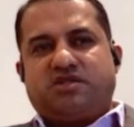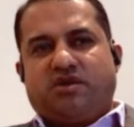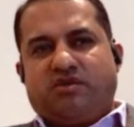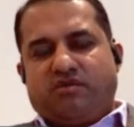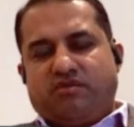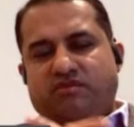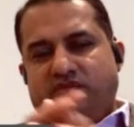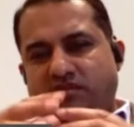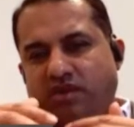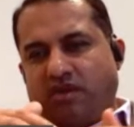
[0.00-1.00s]
so
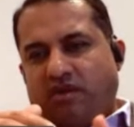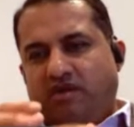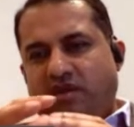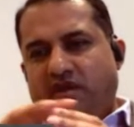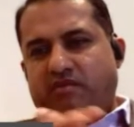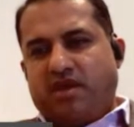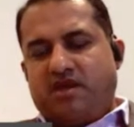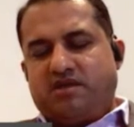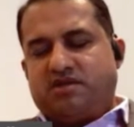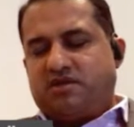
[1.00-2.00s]
I
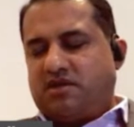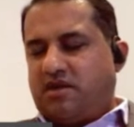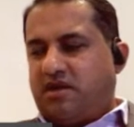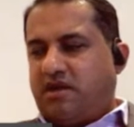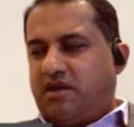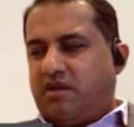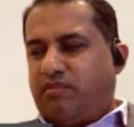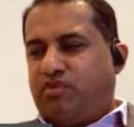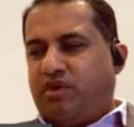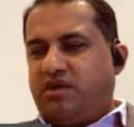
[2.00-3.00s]
made it
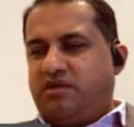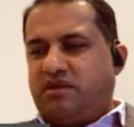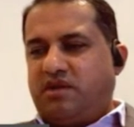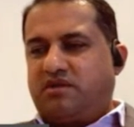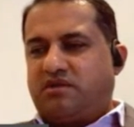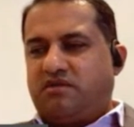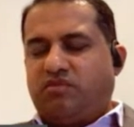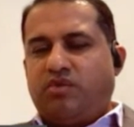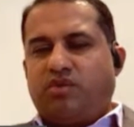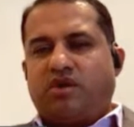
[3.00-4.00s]
a point that
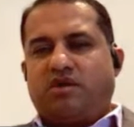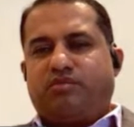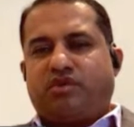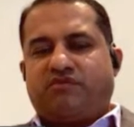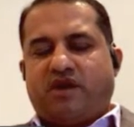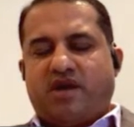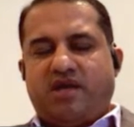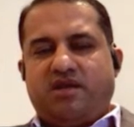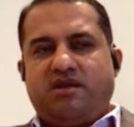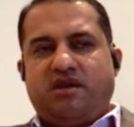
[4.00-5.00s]
we were going to
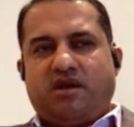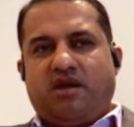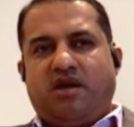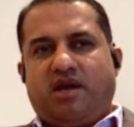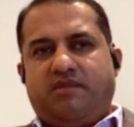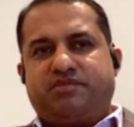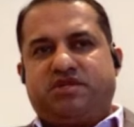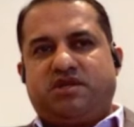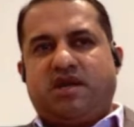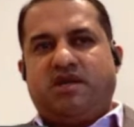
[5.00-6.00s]
provide
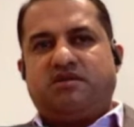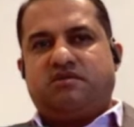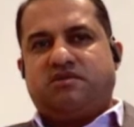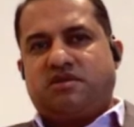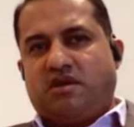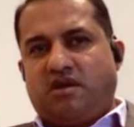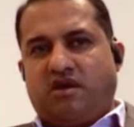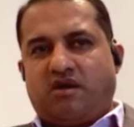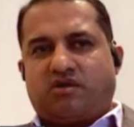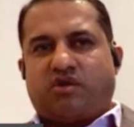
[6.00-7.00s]
up-to-date
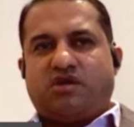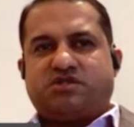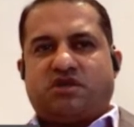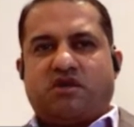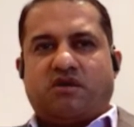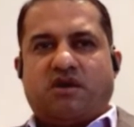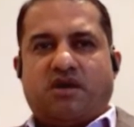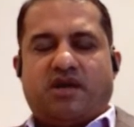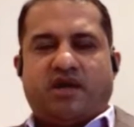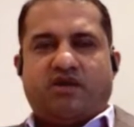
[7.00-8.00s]
across
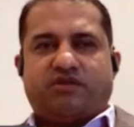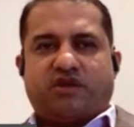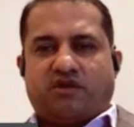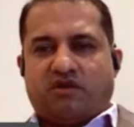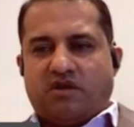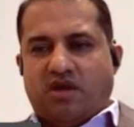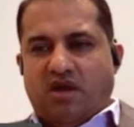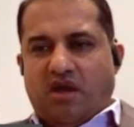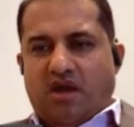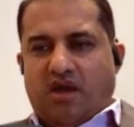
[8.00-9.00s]
our healthcare
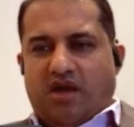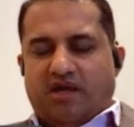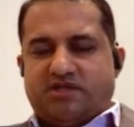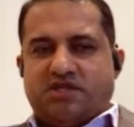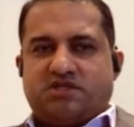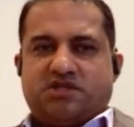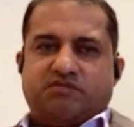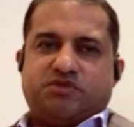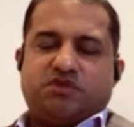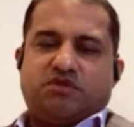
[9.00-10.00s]

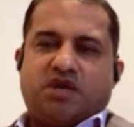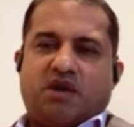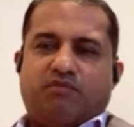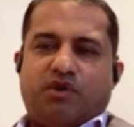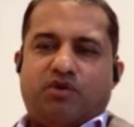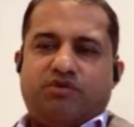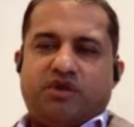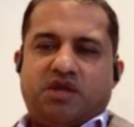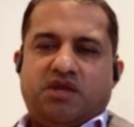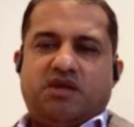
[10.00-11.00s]
system. So now
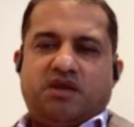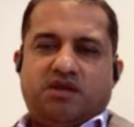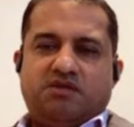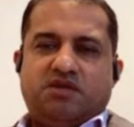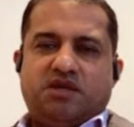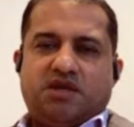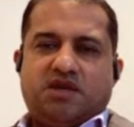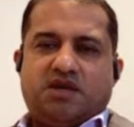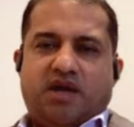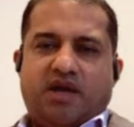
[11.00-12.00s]
both in
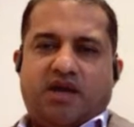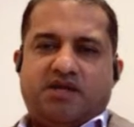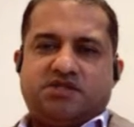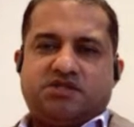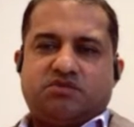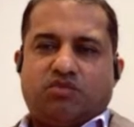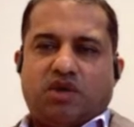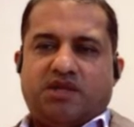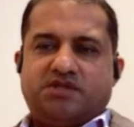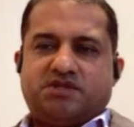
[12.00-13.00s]
India as
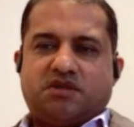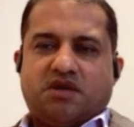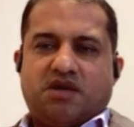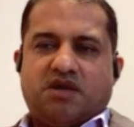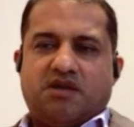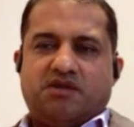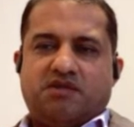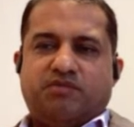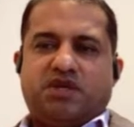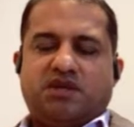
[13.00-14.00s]
well as
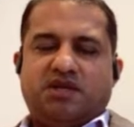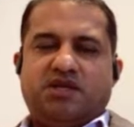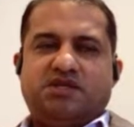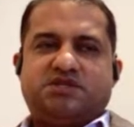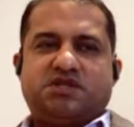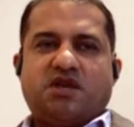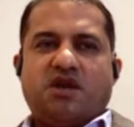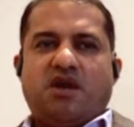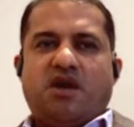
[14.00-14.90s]
the Middle East,